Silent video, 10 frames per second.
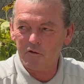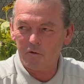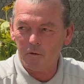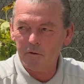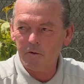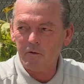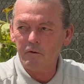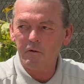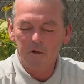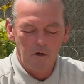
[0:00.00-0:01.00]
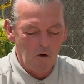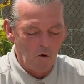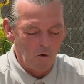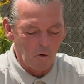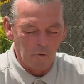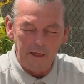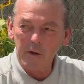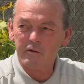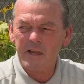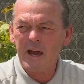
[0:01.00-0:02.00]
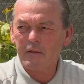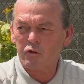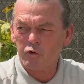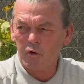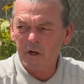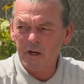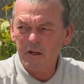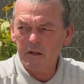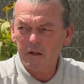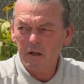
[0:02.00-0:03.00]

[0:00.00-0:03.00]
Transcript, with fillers: soil or on that side of the tree.